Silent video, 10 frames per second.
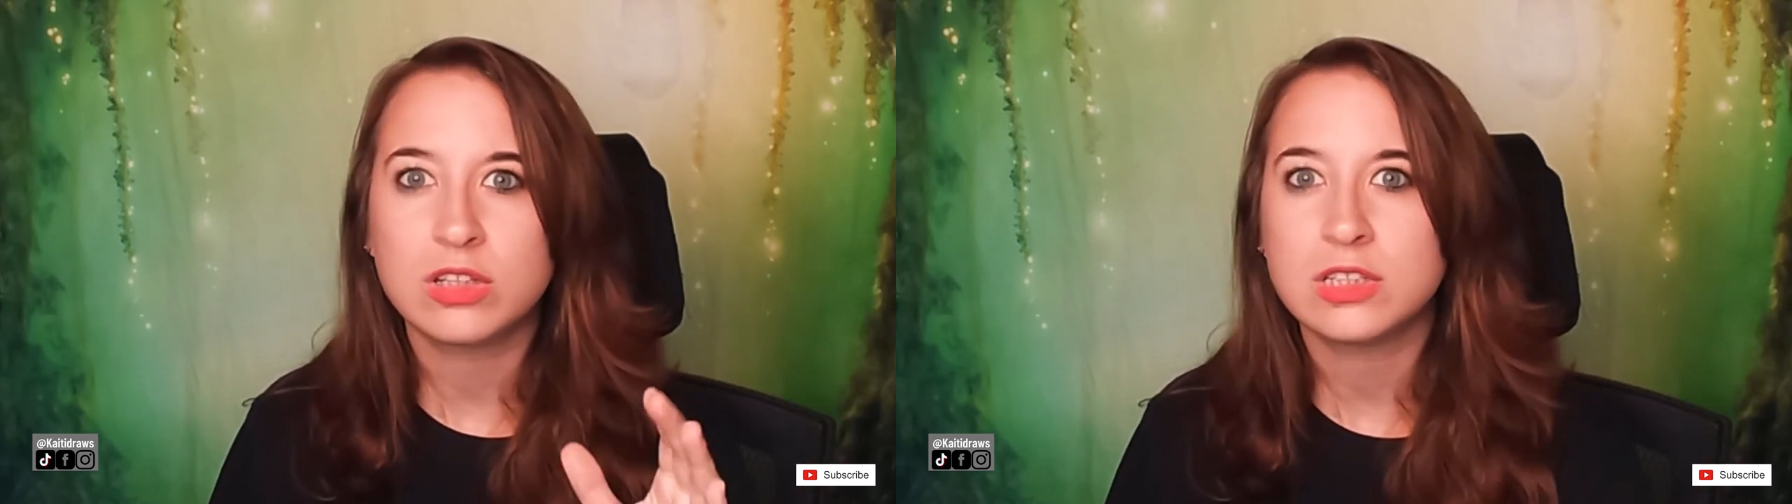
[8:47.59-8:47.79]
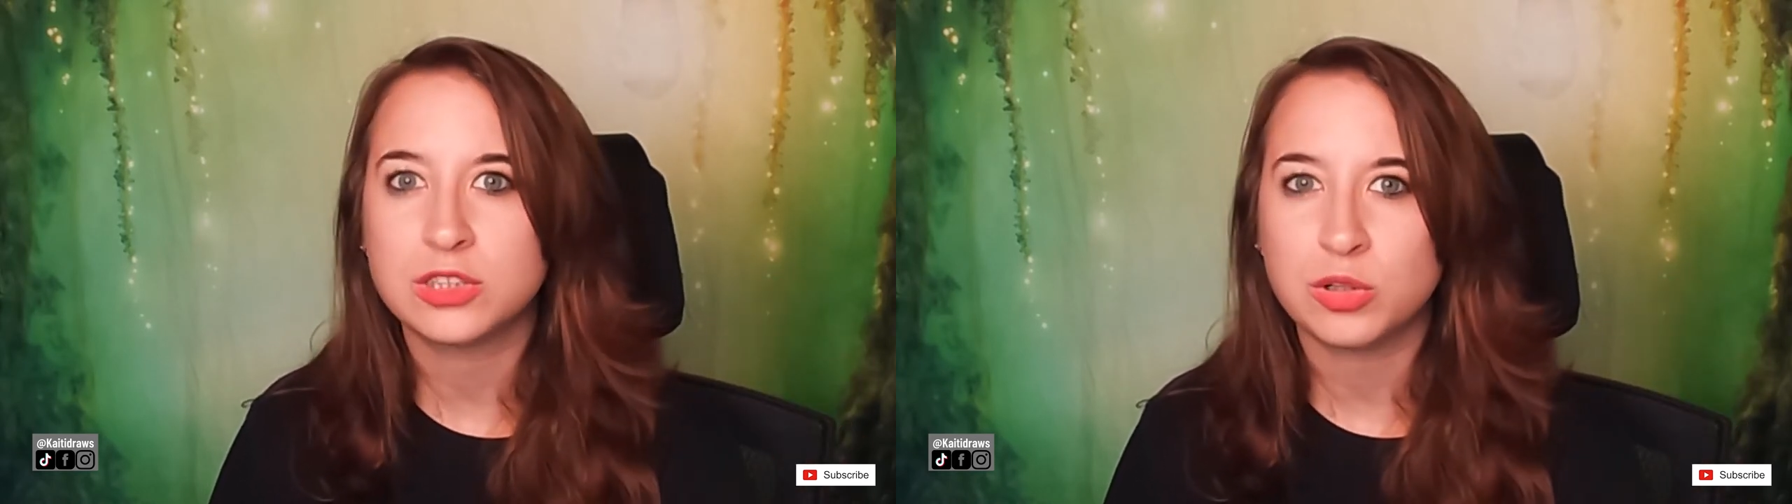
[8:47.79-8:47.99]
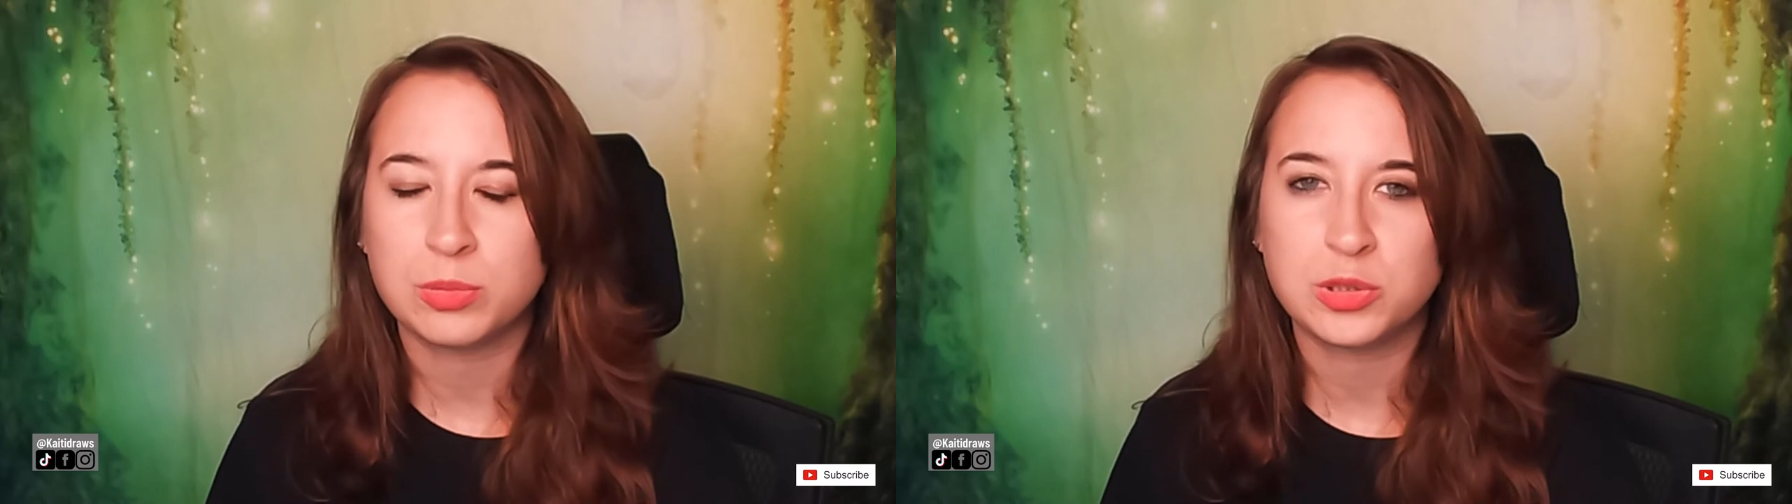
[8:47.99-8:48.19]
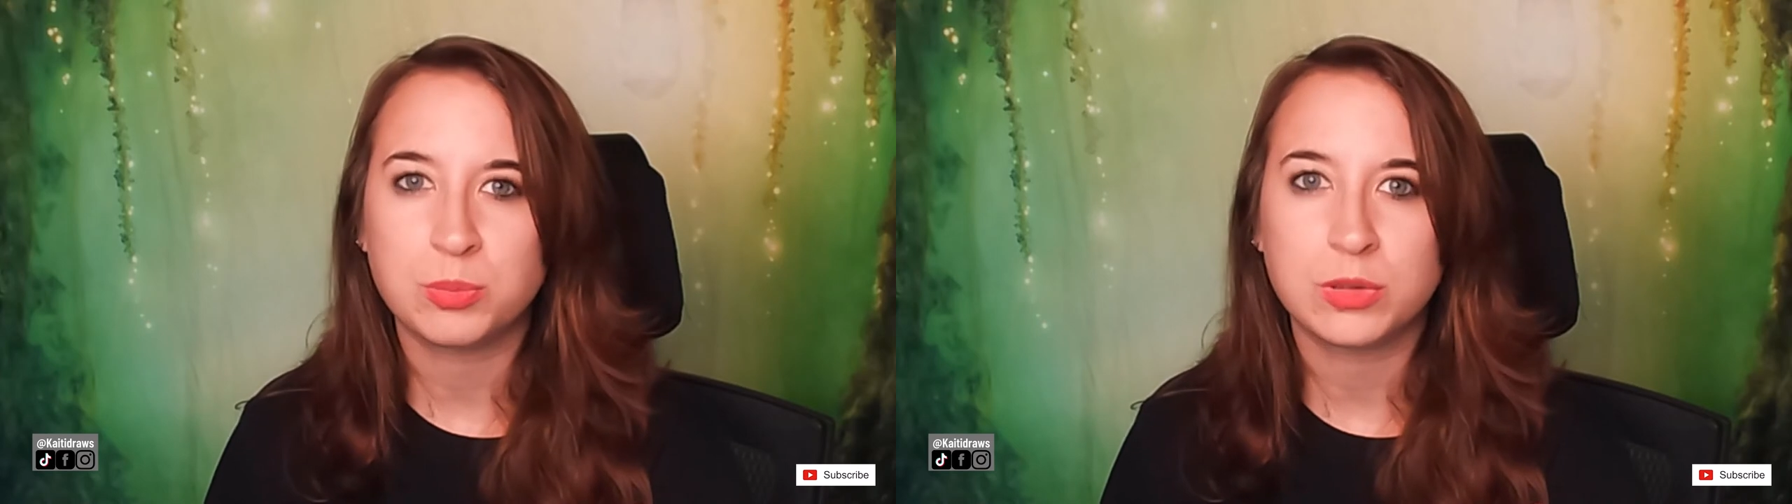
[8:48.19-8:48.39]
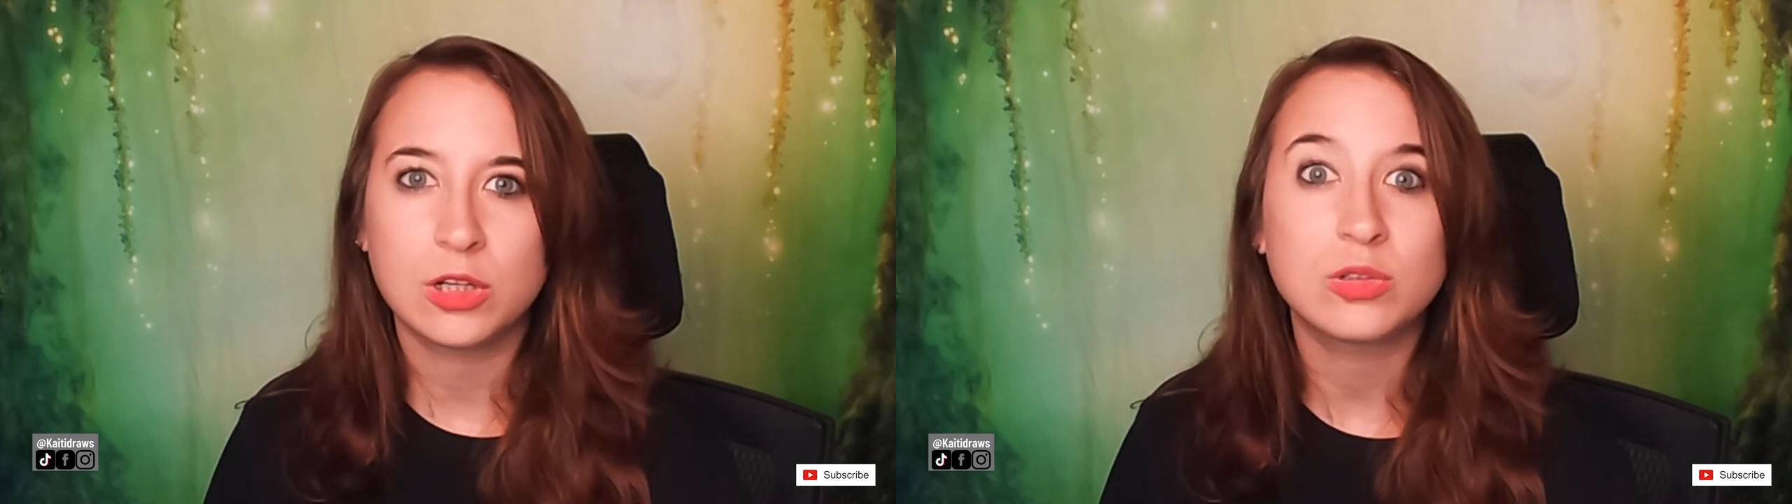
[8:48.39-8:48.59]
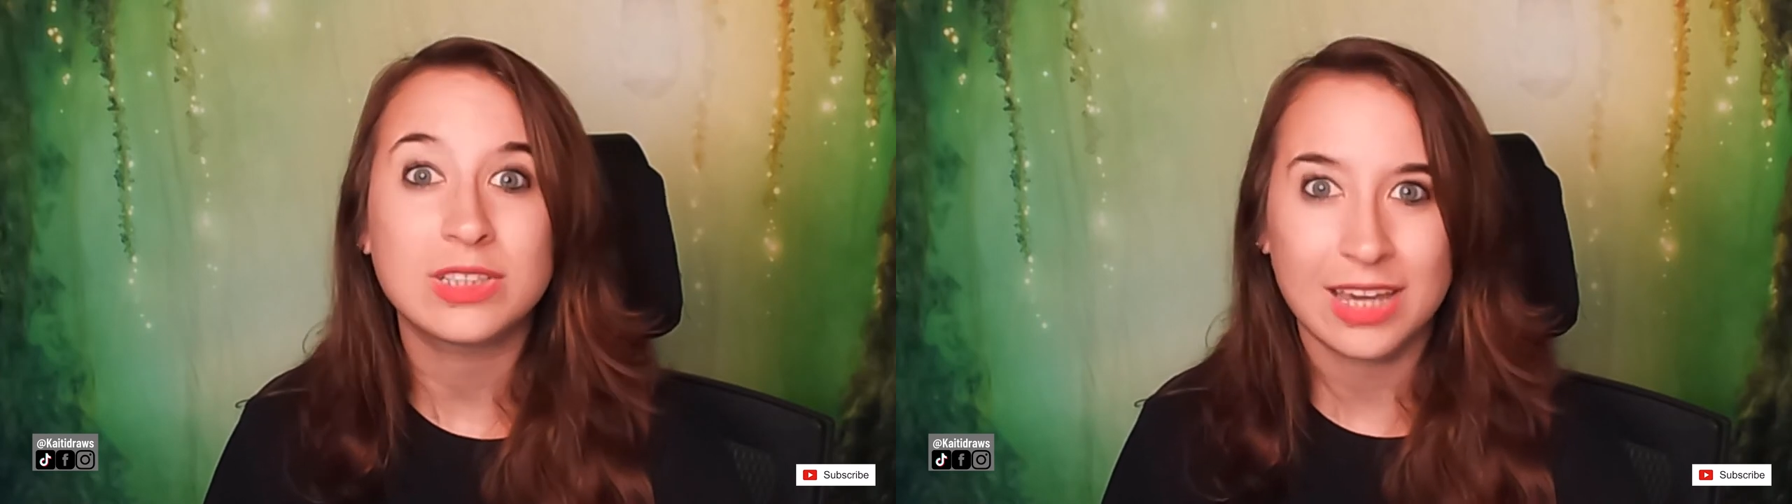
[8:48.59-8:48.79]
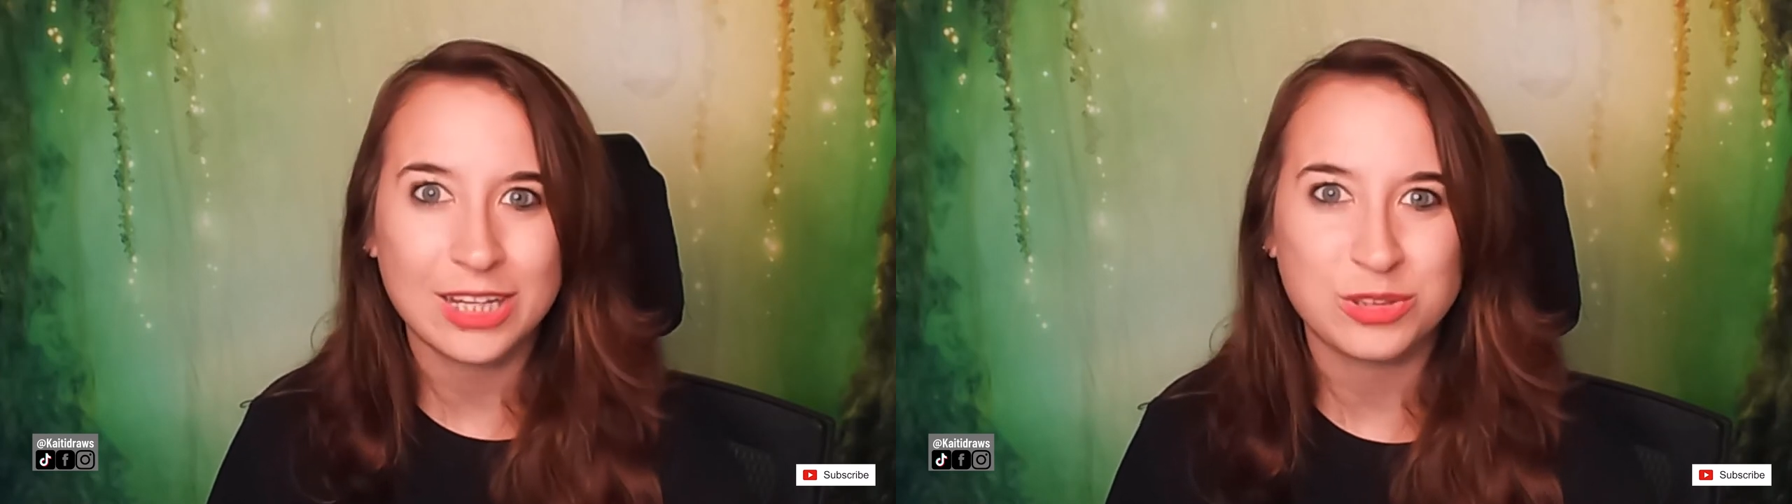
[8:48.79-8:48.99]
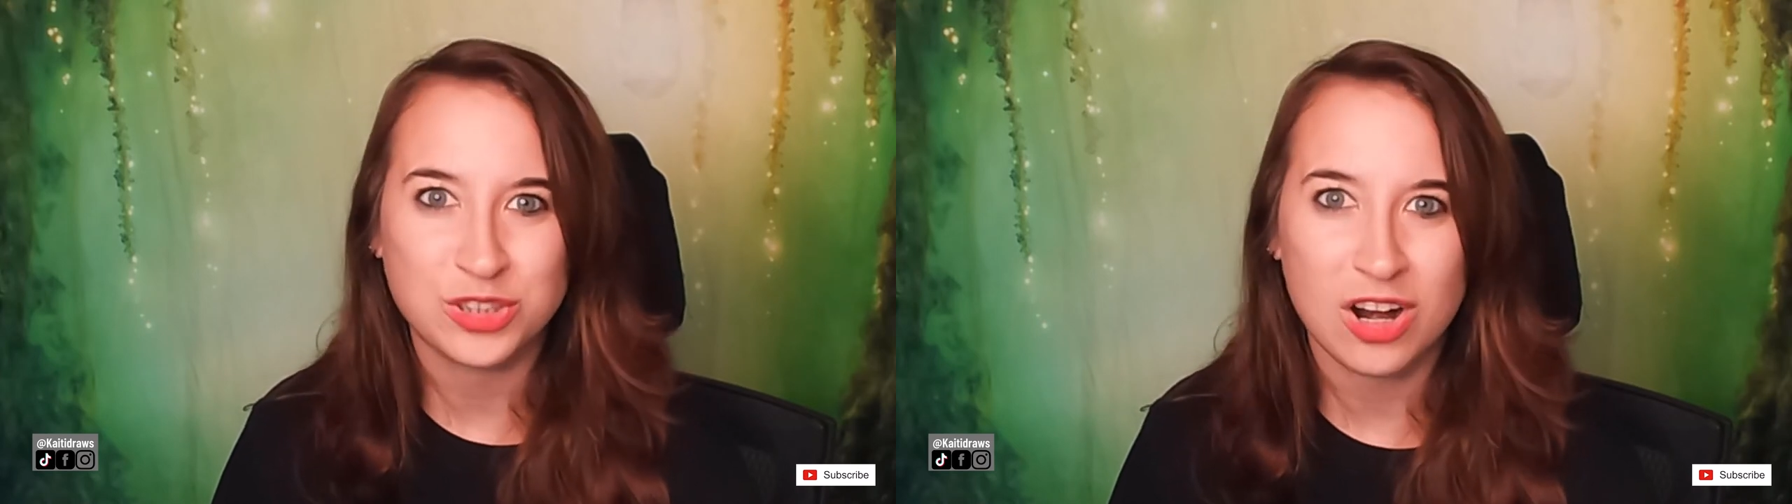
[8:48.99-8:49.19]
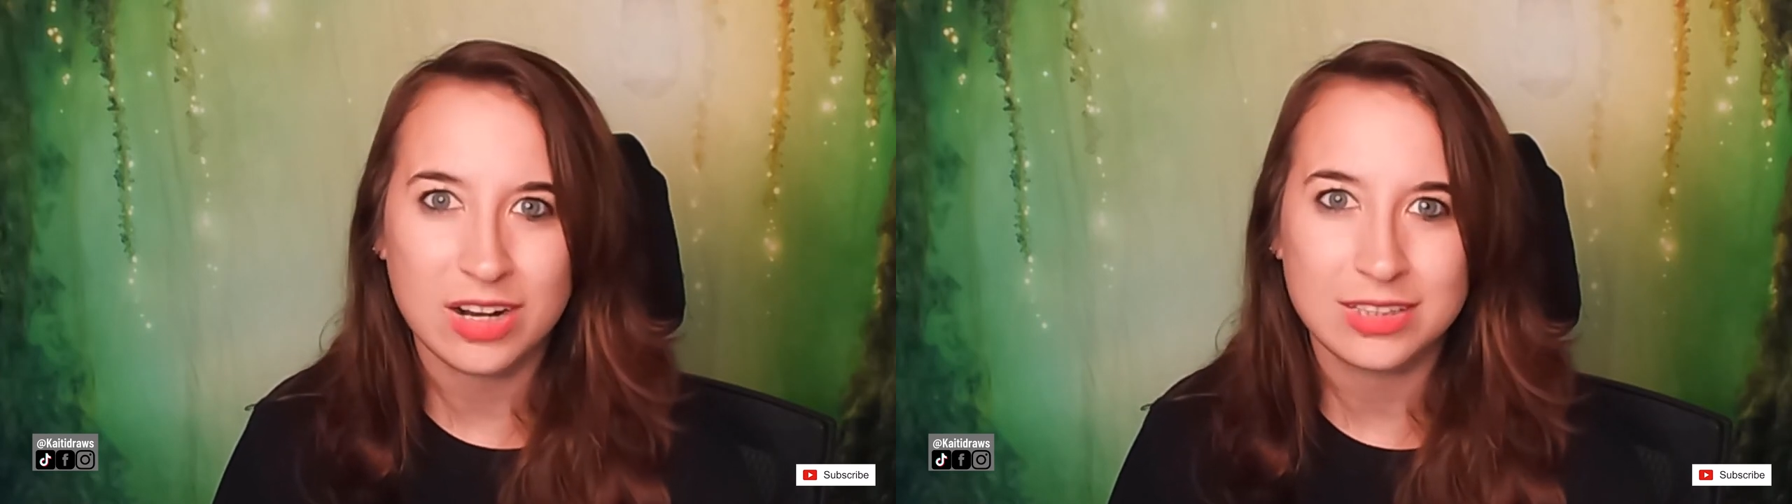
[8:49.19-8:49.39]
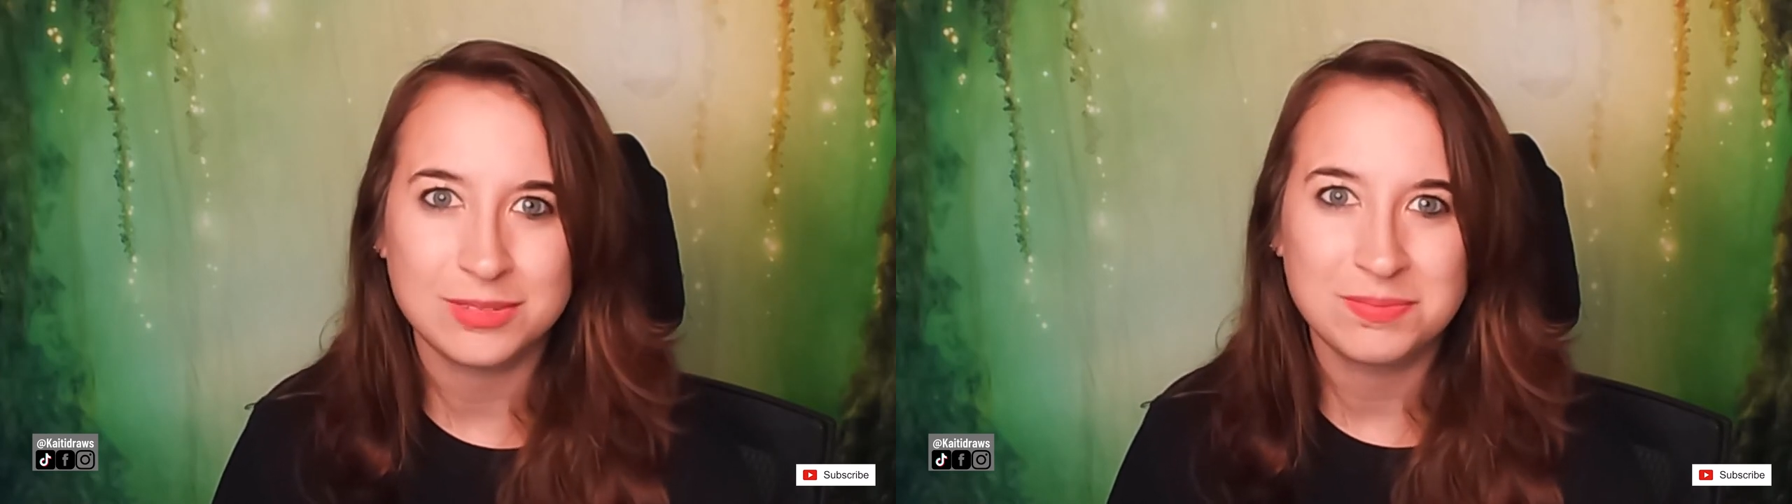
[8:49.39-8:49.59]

the description below to get you started.